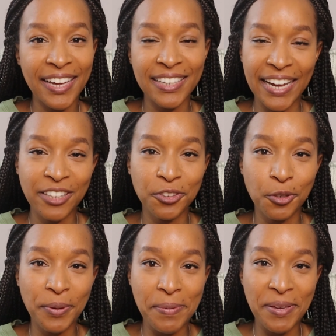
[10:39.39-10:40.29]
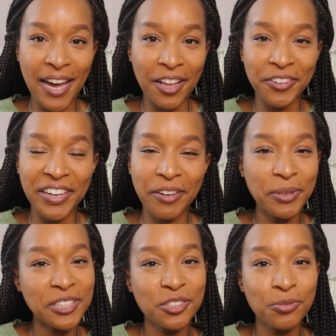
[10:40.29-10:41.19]
in a little baby gallery,
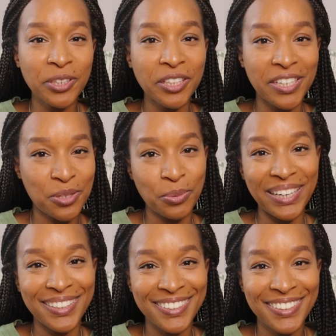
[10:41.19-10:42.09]
which is really sweet.